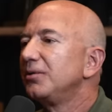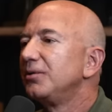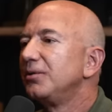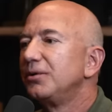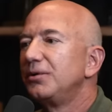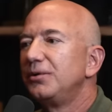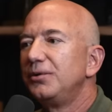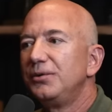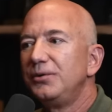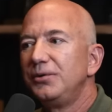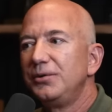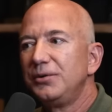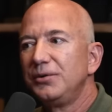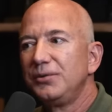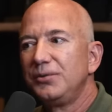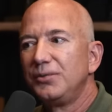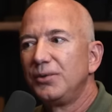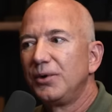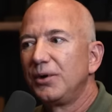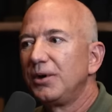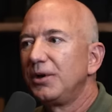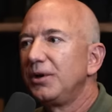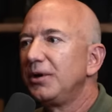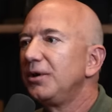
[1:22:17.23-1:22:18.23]
or who you
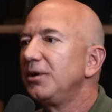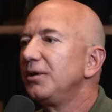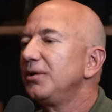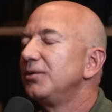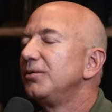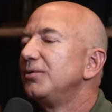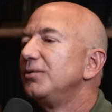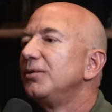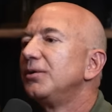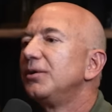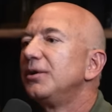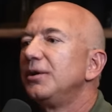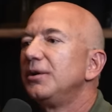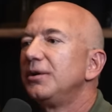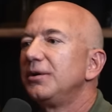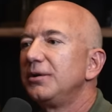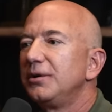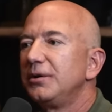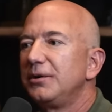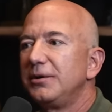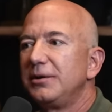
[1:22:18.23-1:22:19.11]
were or